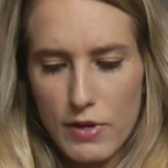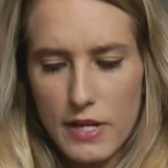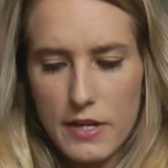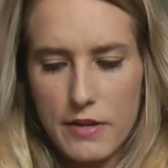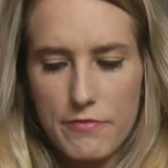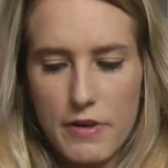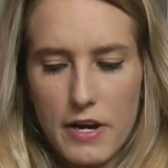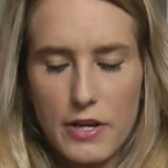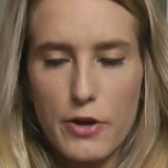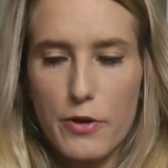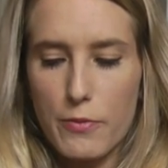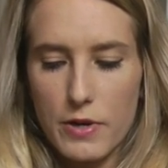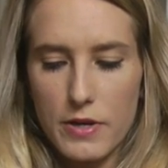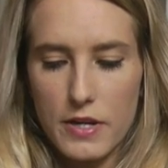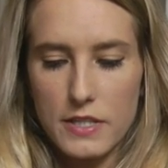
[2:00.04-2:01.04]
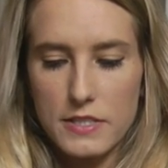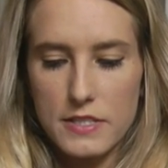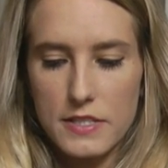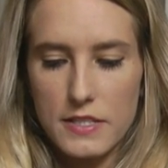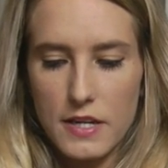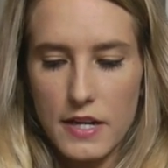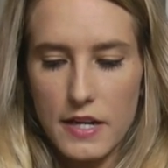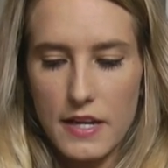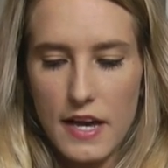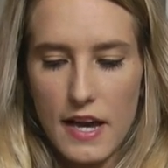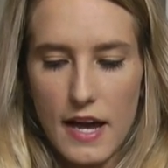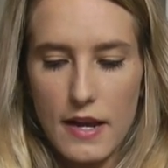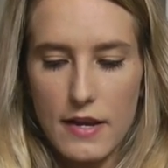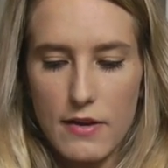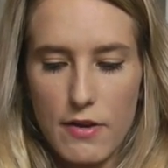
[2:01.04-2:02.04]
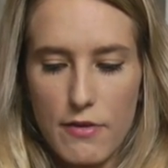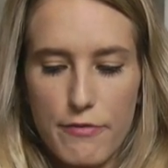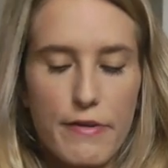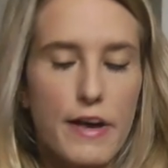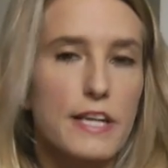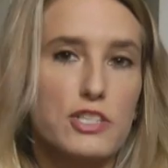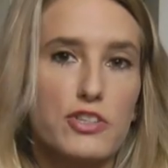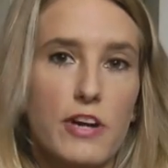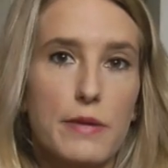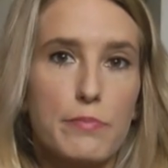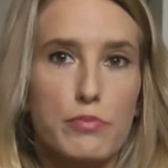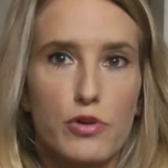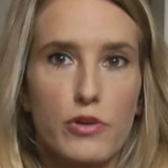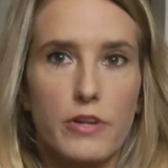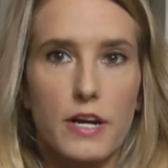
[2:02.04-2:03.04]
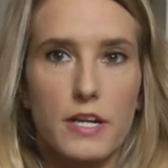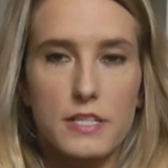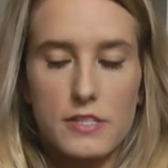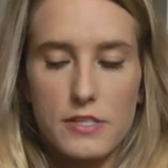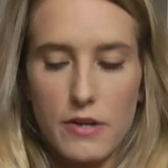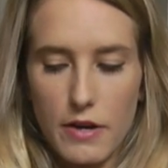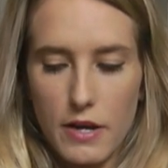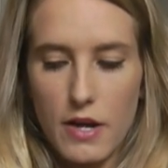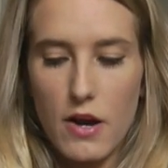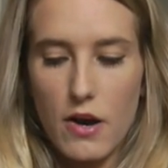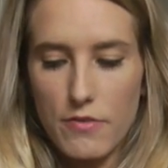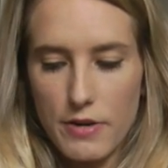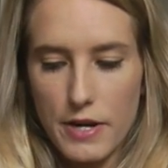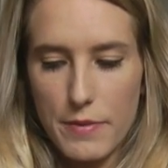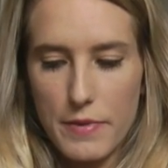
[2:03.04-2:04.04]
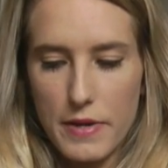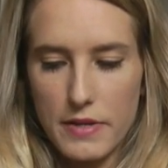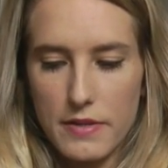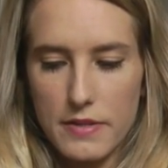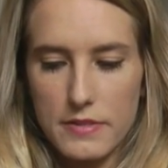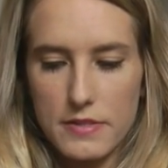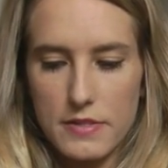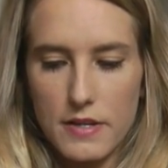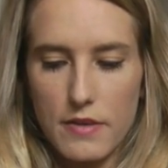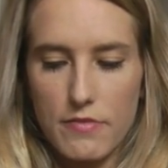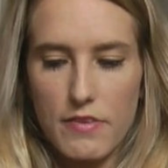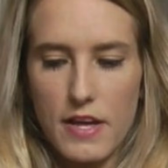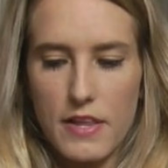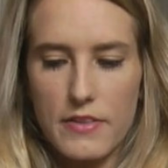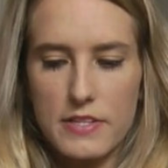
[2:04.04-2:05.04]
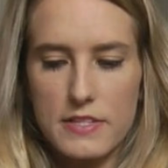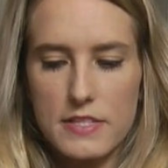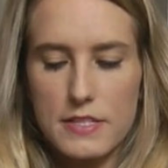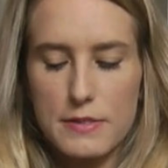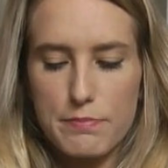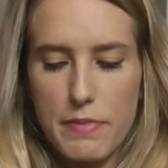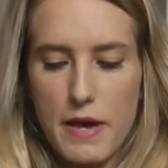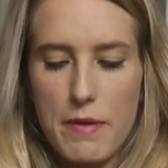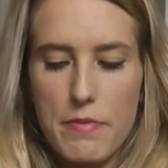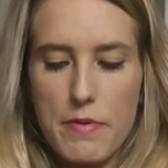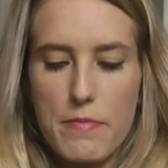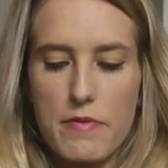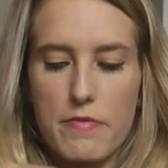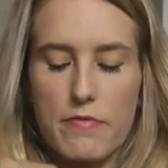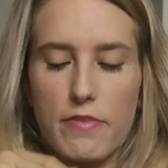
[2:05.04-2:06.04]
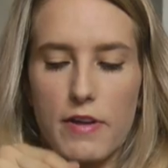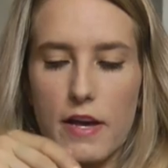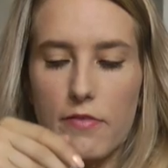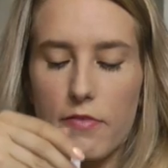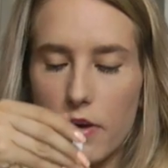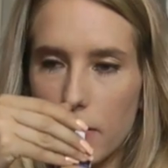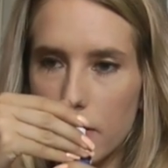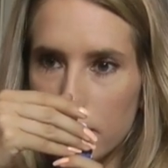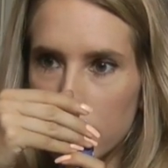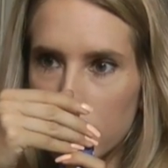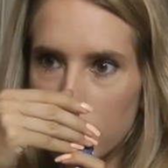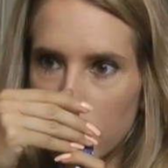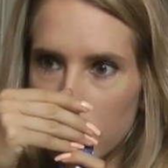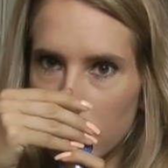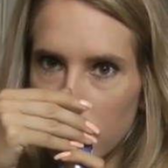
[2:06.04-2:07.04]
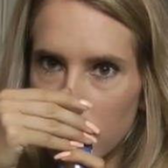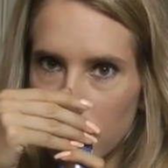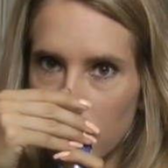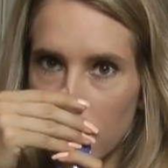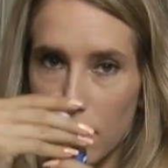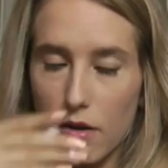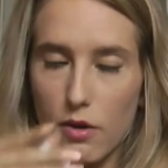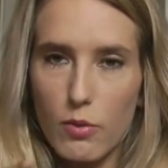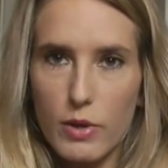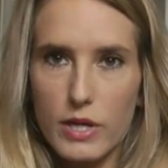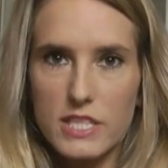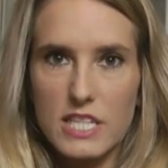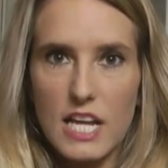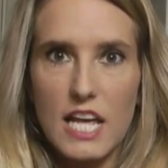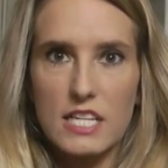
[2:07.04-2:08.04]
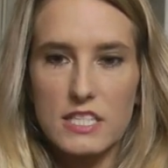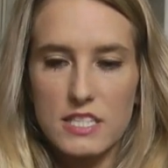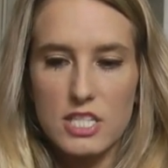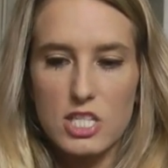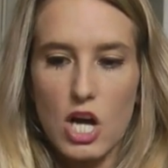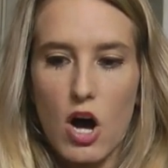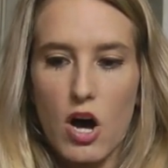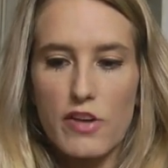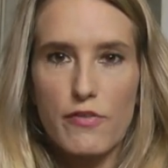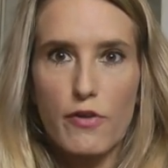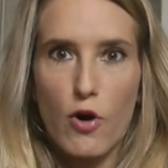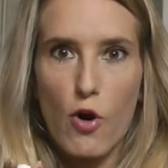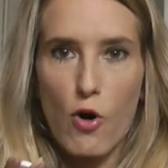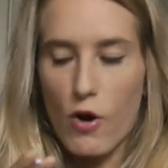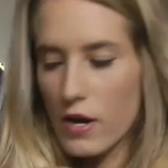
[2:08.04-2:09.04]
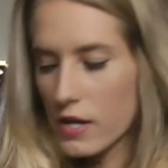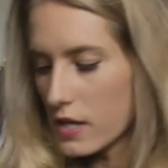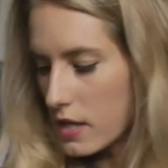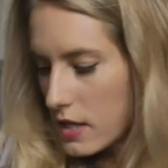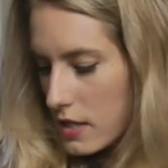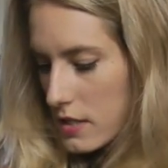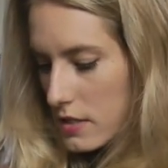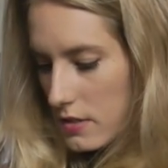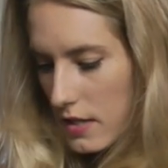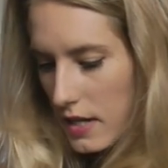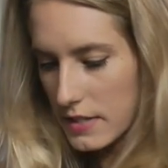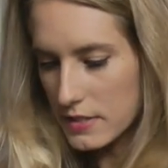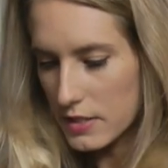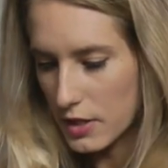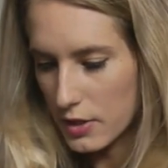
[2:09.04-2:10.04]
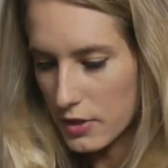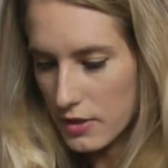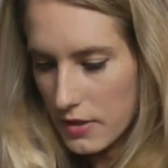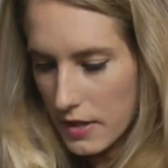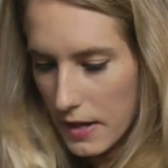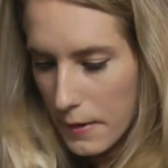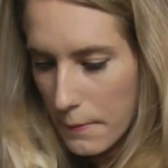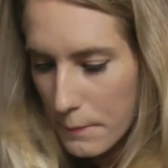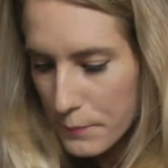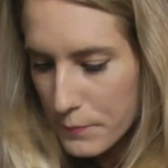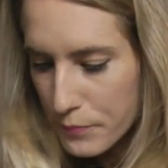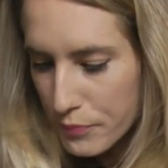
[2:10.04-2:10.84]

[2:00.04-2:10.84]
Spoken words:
really good value at £1.99 and a fair trade product, so I can't recommend this enough. And this is peppermint flavour, which is to die for. So that's a good thing.